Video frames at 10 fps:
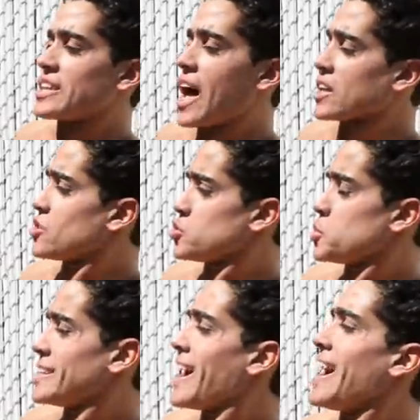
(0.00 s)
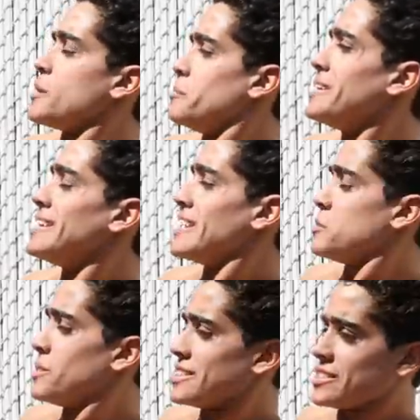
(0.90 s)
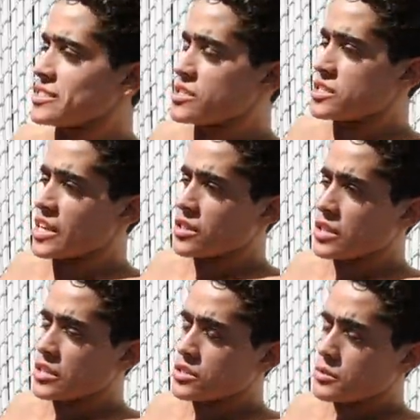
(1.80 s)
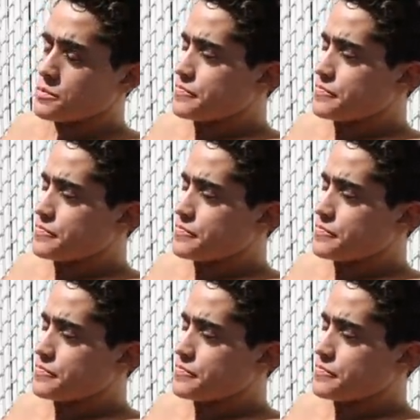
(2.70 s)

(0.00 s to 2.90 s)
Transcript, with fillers: Doctors would not be in business, to say the least.